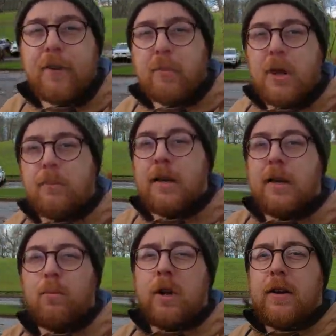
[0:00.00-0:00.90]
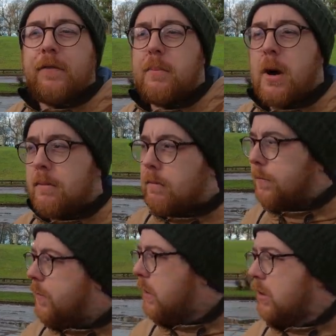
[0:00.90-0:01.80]
I'll be updating one every month,
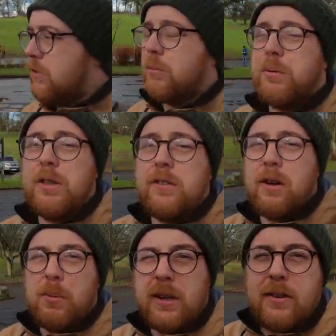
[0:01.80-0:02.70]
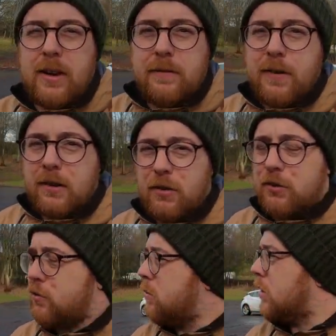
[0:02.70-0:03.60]
so please, that would be great. Thank you
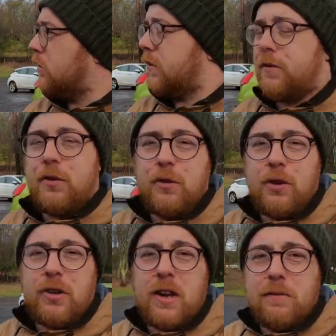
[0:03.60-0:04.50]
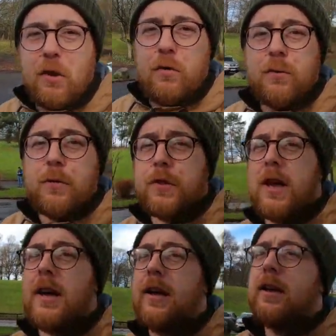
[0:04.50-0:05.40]
so much if you get involved with
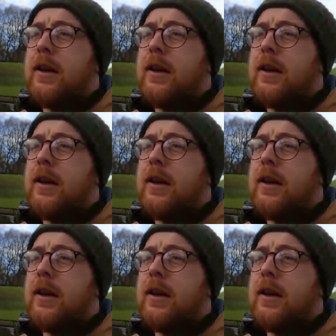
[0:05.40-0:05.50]
that.